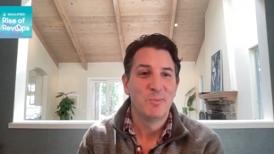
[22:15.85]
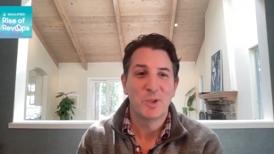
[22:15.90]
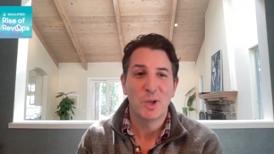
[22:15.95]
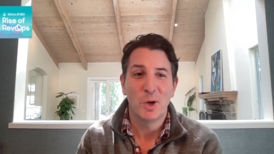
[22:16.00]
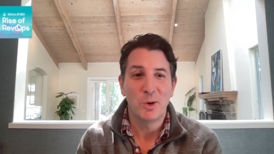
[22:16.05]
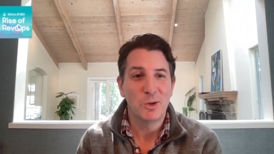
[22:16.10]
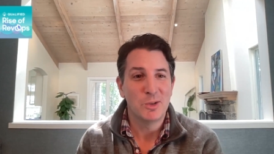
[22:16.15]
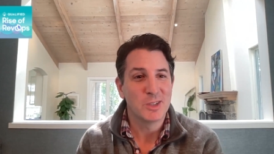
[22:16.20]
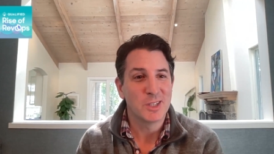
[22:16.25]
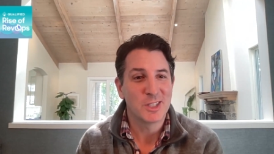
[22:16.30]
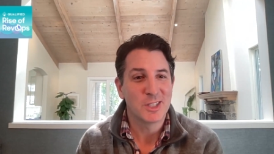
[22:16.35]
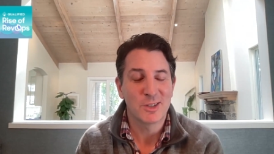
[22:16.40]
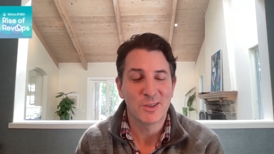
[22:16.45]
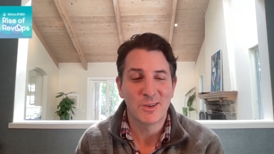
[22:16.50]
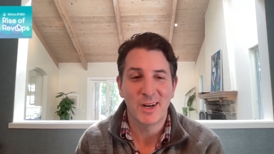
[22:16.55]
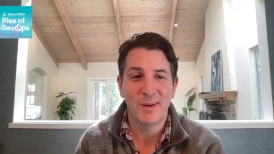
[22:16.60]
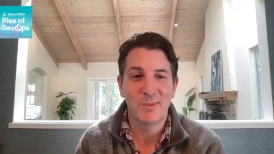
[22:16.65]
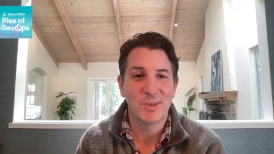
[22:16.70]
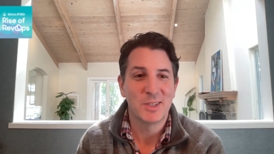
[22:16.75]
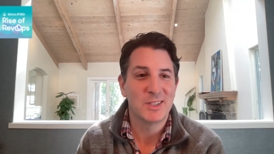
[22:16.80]
Don't use a
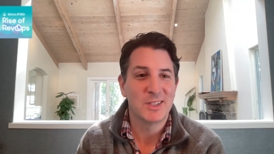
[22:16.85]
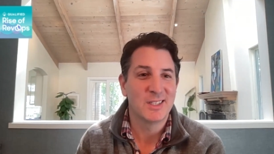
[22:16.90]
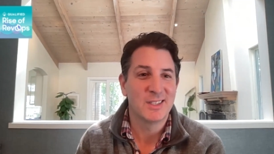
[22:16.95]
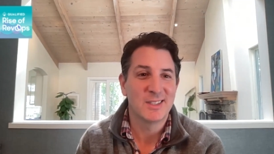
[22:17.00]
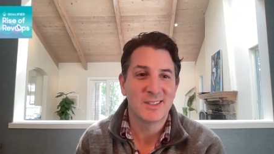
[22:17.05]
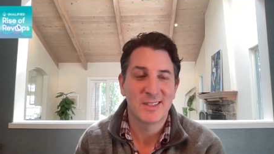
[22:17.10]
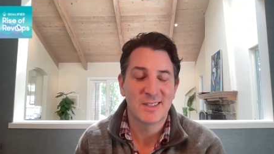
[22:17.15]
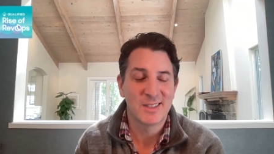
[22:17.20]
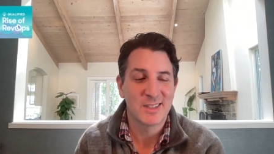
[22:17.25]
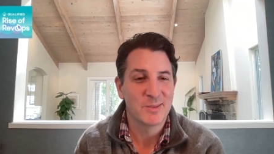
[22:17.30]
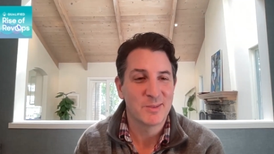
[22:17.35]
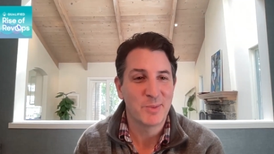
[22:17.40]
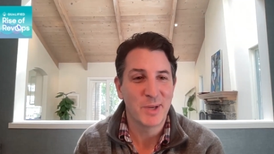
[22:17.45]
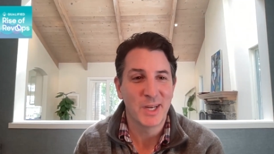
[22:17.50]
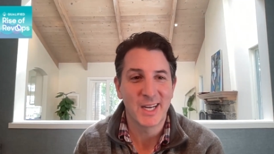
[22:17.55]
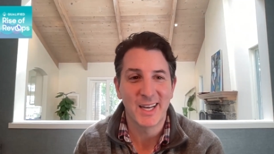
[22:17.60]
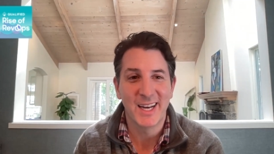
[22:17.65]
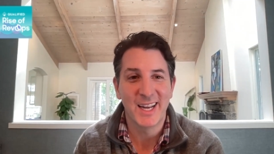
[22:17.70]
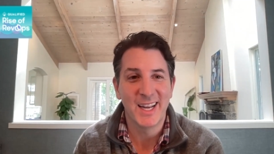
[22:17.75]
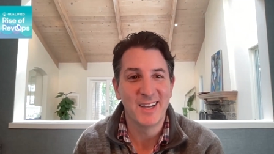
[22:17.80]
script. Just
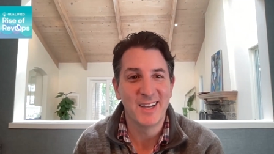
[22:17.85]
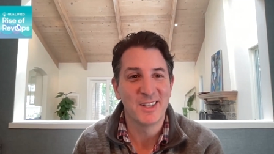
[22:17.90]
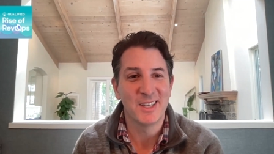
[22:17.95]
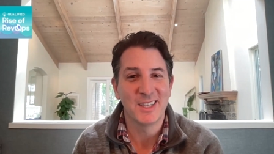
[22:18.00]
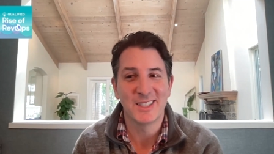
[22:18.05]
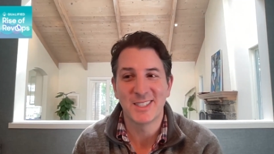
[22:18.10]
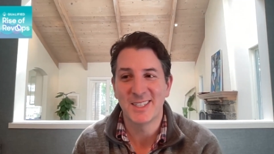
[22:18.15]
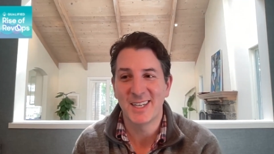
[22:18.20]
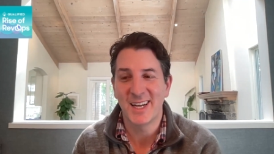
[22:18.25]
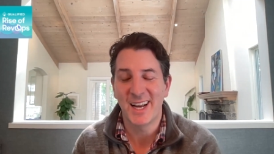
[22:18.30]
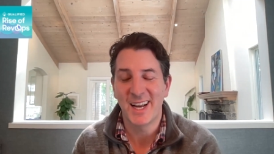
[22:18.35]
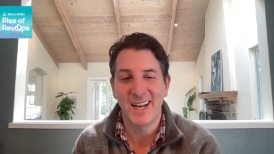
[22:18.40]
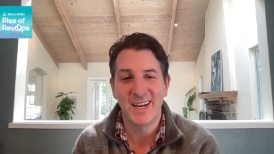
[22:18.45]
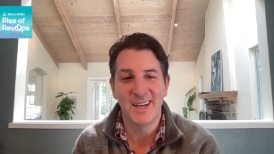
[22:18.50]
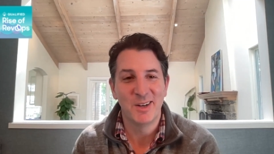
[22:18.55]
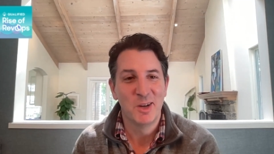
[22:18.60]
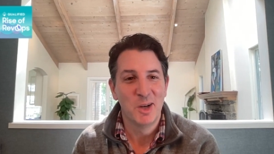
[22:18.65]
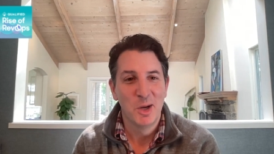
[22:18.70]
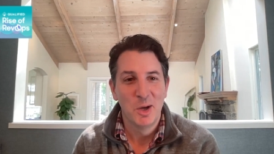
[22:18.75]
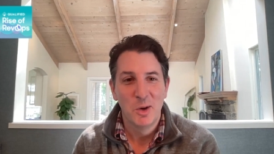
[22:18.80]
speak in English
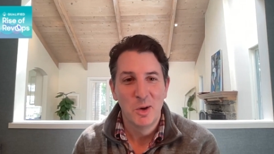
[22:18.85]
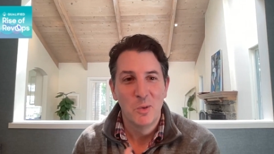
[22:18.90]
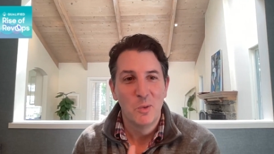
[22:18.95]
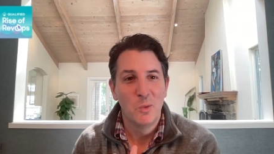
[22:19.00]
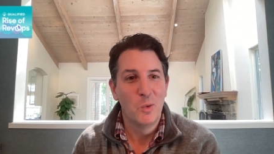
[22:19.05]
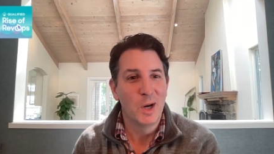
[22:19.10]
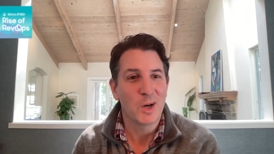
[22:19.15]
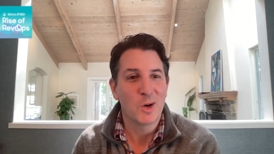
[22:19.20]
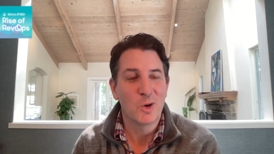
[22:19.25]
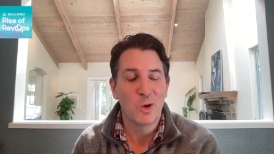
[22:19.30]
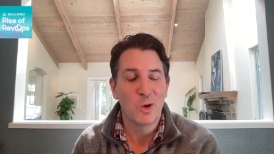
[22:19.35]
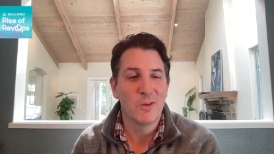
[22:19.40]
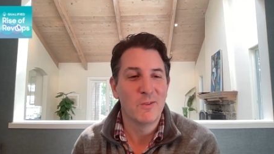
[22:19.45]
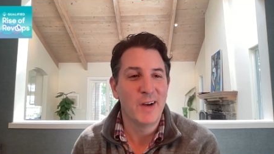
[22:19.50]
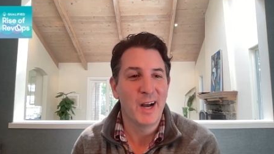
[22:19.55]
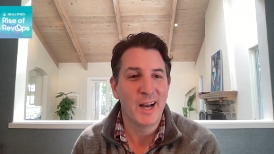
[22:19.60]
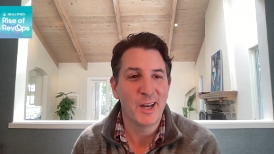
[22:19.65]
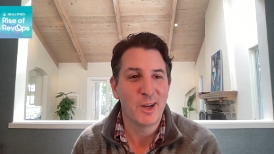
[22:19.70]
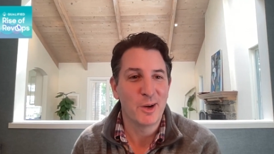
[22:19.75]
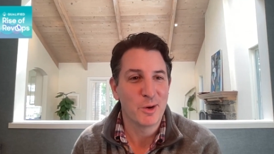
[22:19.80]
and what core
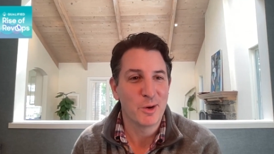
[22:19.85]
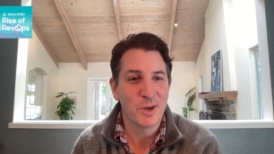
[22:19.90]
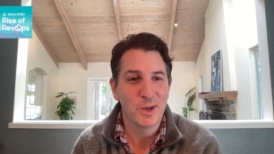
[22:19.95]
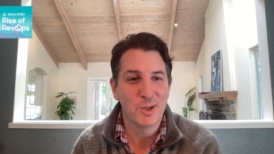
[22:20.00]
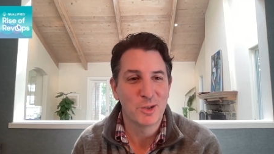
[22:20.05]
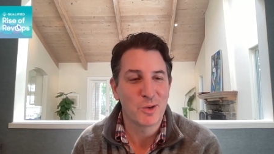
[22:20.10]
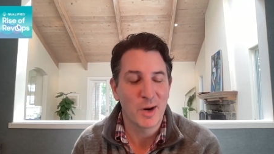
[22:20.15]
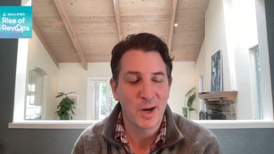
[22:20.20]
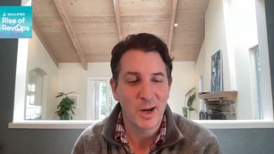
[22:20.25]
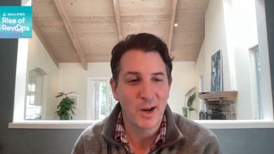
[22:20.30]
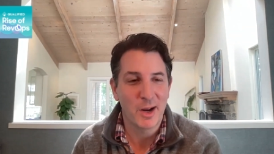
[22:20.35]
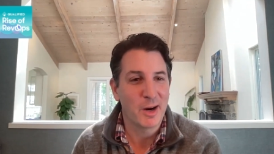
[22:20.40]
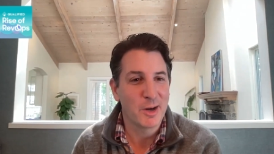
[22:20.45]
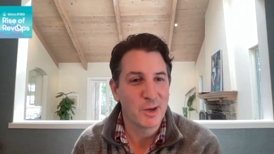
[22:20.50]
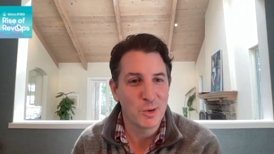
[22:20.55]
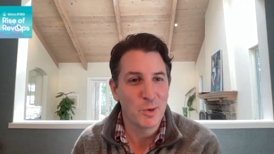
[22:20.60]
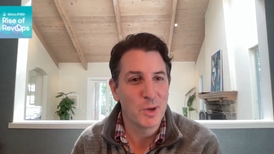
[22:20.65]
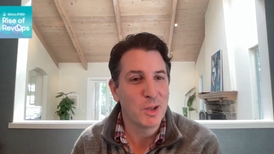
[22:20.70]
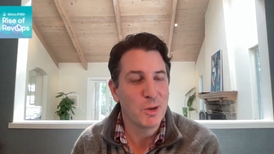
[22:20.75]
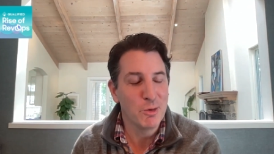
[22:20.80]
value are you try uh,
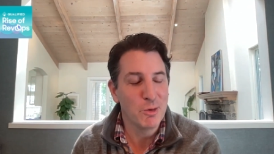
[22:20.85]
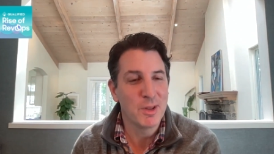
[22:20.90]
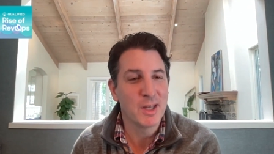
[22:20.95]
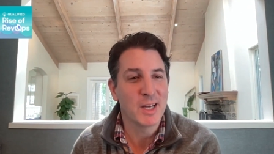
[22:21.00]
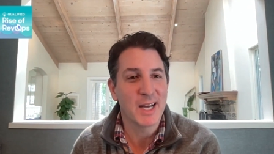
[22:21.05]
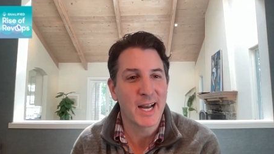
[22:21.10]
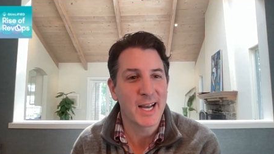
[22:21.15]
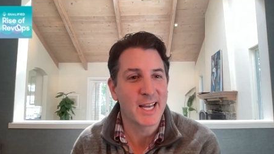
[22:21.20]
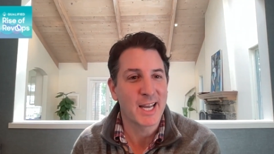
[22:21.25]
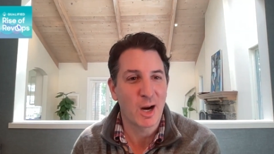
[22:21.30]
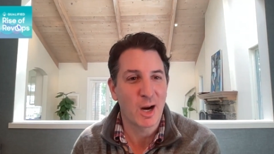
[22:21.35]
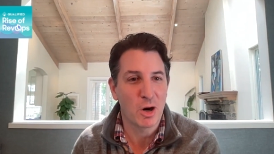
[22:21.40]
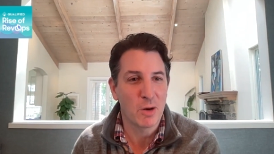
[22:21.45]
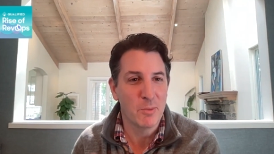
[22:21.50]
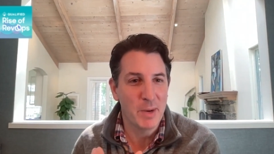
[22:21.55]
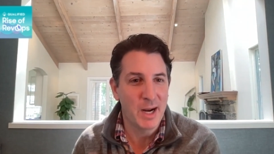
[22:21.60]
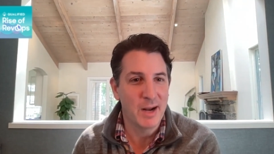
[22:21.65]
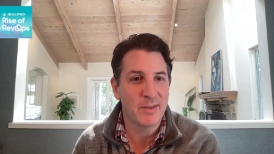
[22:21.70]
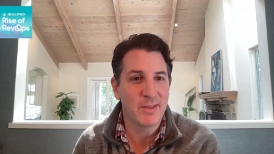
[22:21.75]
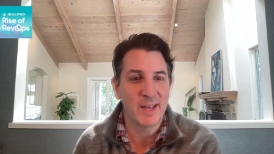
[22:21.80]
do you think I care
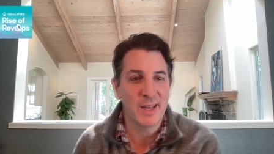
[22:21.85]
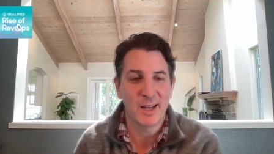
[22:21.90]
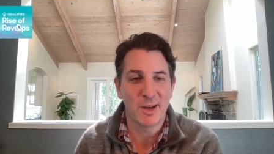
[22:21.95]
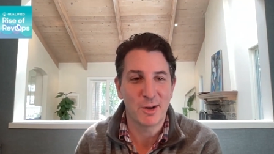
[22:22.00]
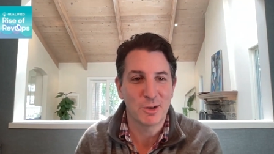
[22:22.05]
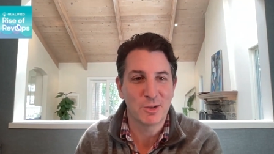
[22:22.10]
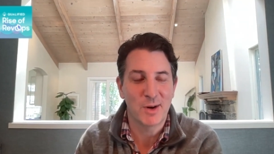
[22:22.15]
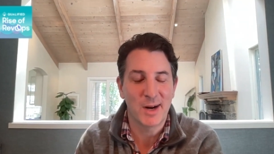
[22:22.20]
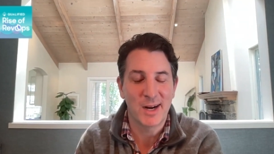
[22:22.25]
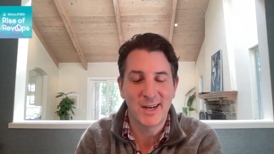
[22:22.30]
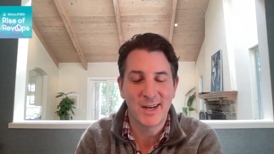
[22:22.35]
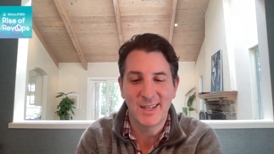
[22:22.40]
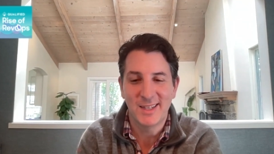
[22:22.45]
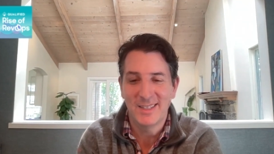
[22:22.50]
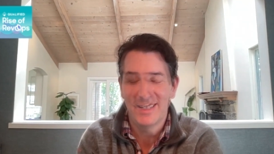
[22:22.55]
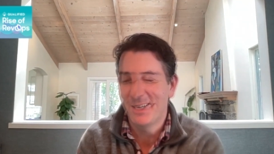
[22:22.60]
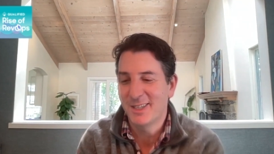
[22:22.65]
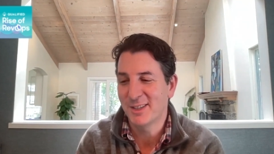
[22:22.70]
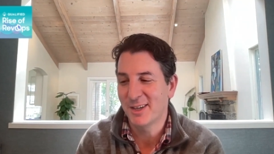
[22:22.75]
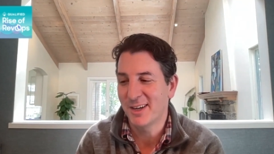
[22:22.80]
about that you're trying to
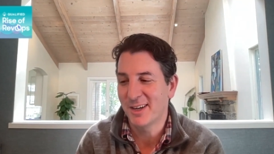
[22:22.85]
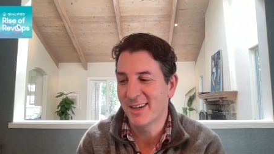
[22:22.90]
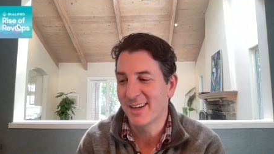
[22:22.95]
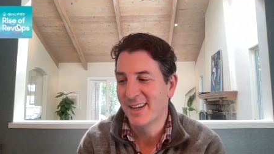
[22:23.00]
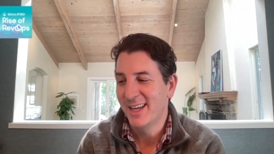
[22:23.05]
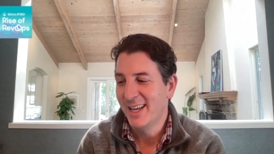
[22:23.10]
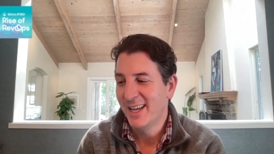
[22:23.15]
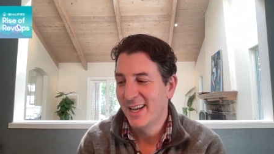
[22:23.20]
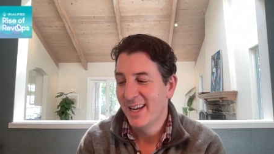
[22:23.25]
touch on?